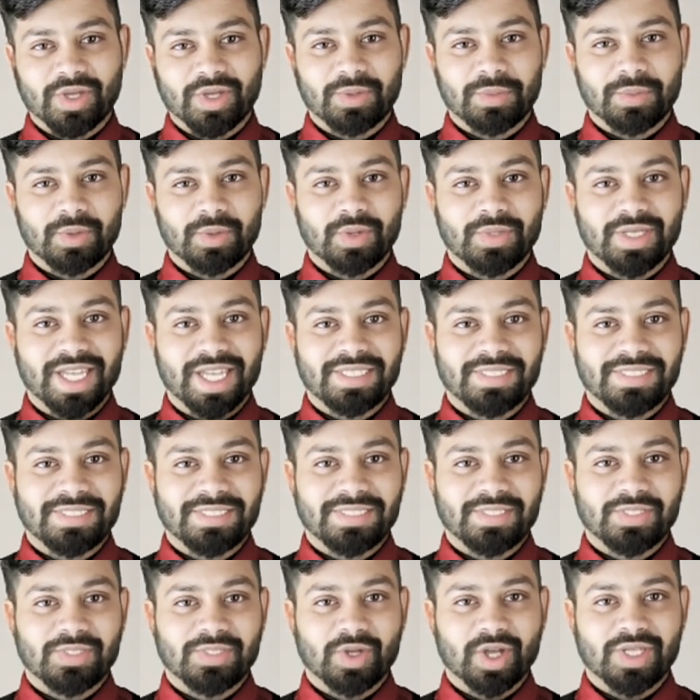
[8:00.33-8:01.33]
your
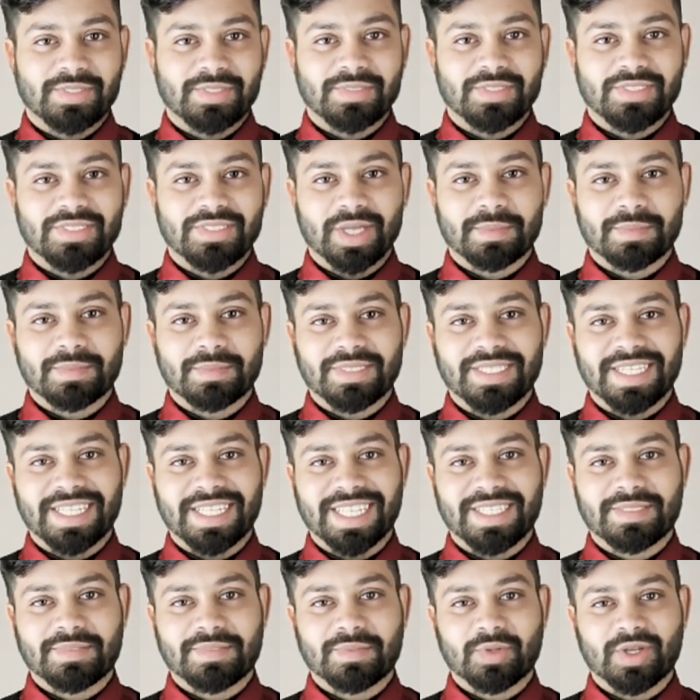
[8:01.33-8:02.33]
products solve some
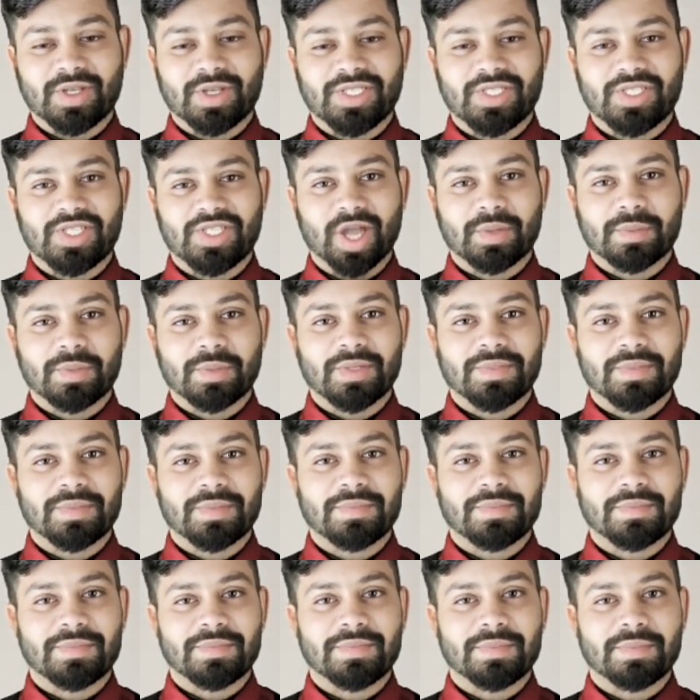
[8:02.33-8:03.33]
need for a shopper,
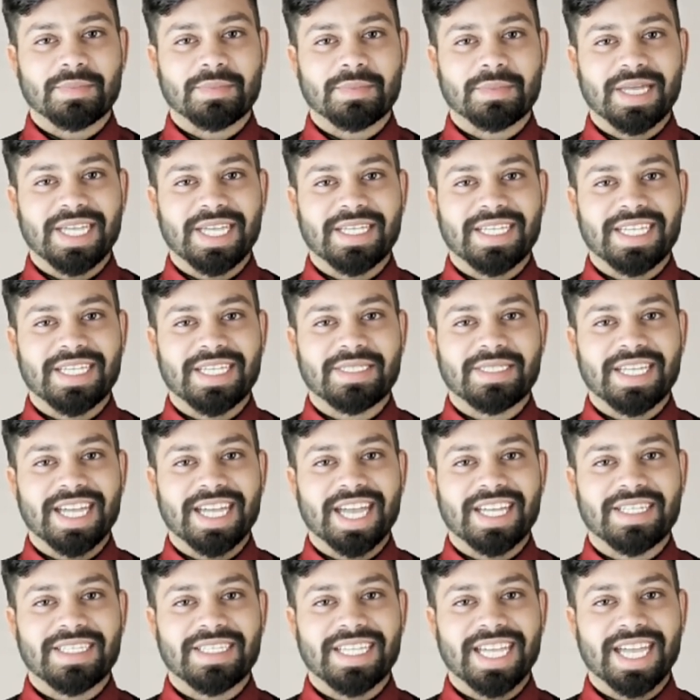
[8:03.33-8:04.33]
making
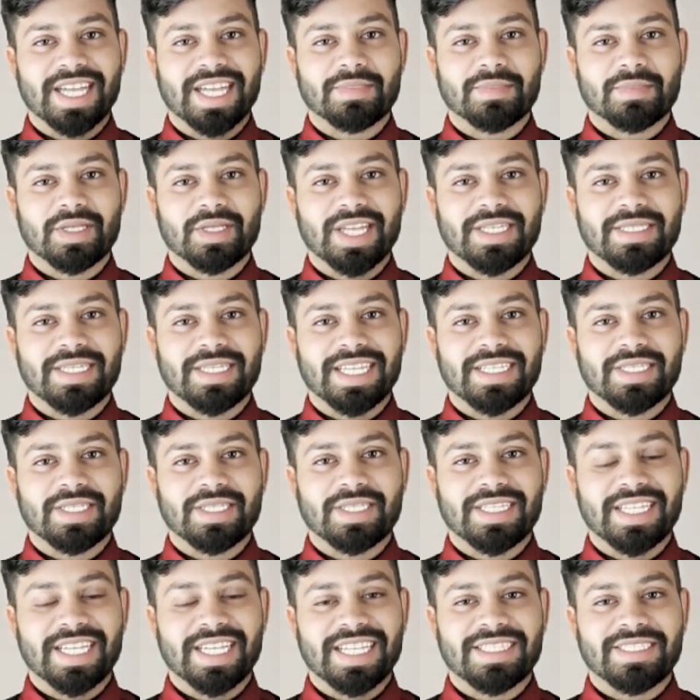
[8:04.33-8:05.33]
their life a
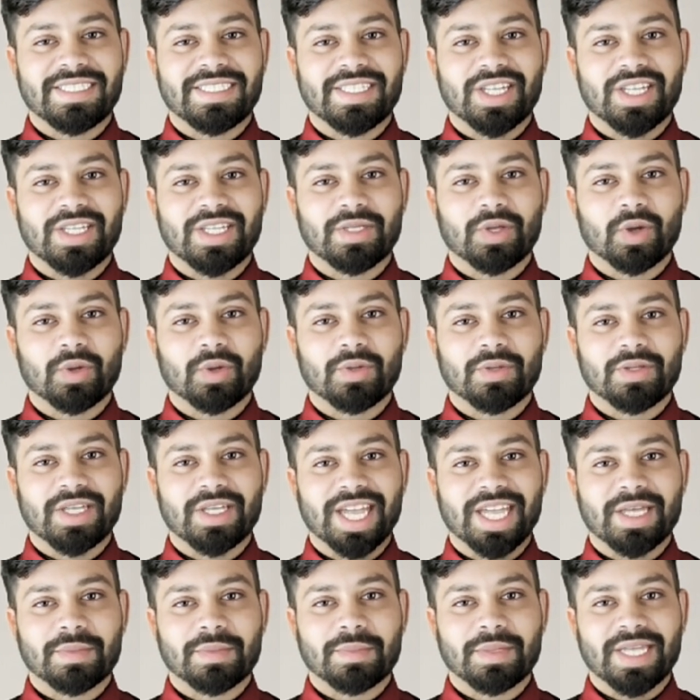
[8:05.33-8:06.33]
little easier or
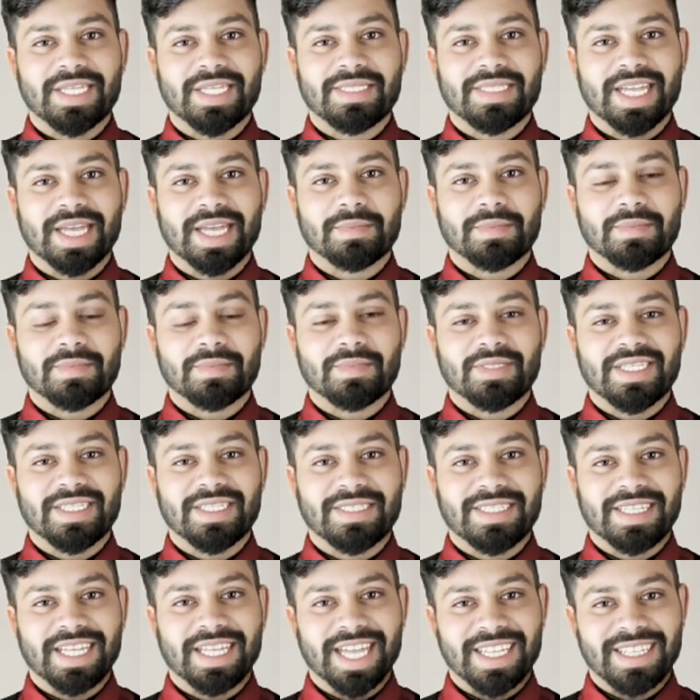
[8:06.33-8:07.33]
helping them
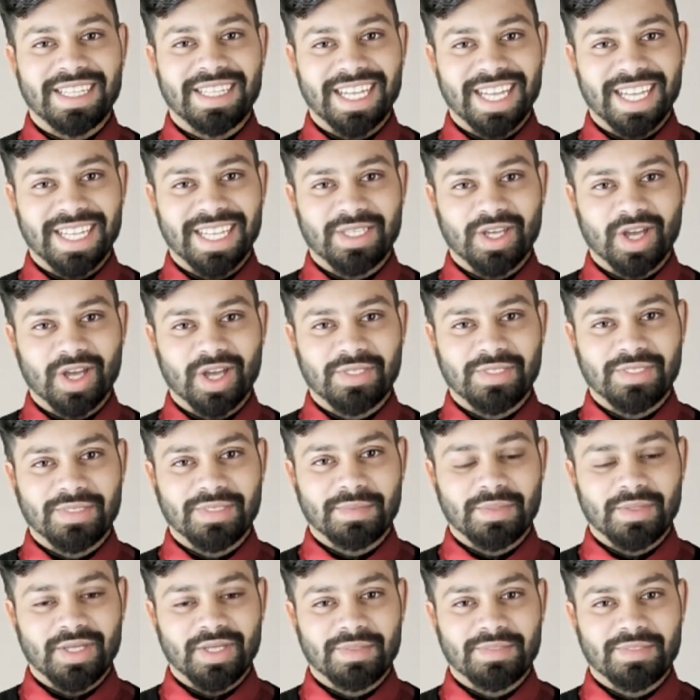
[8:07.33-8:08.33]
feel like an
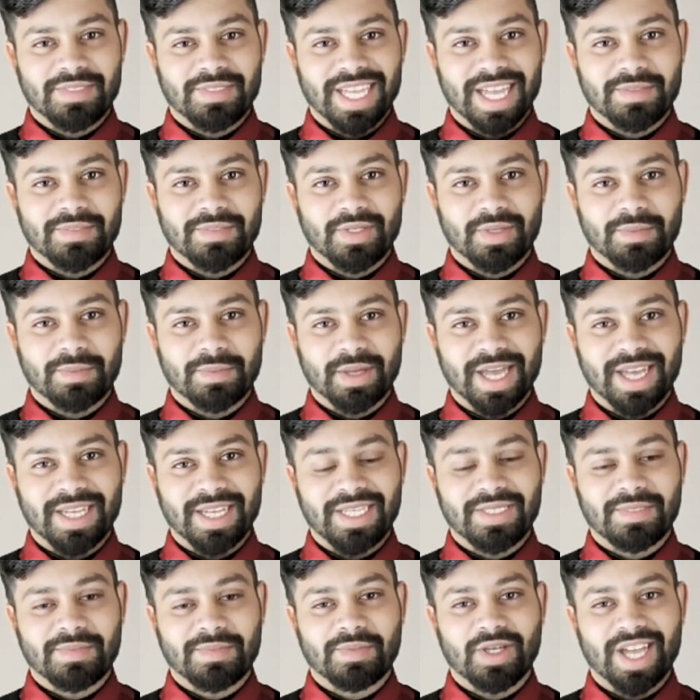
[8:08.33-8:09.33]
awesome gift-giver
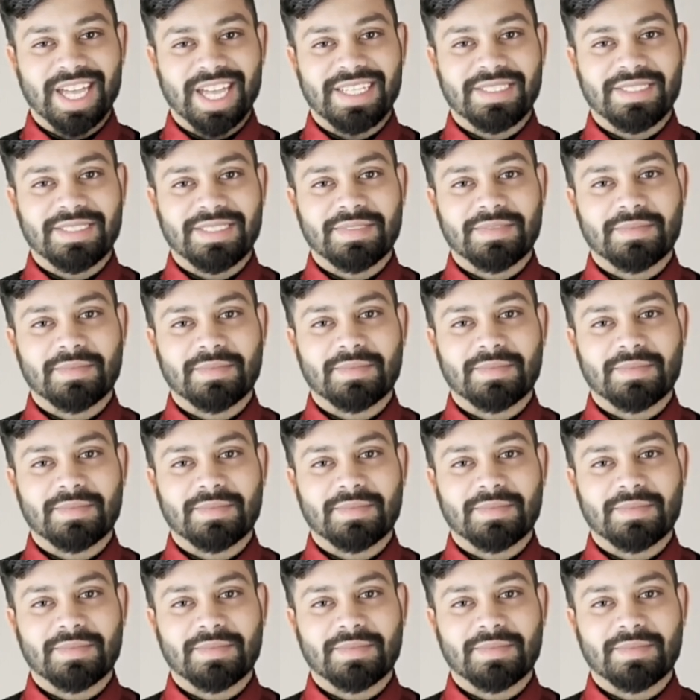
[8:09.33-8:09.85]
parent friend.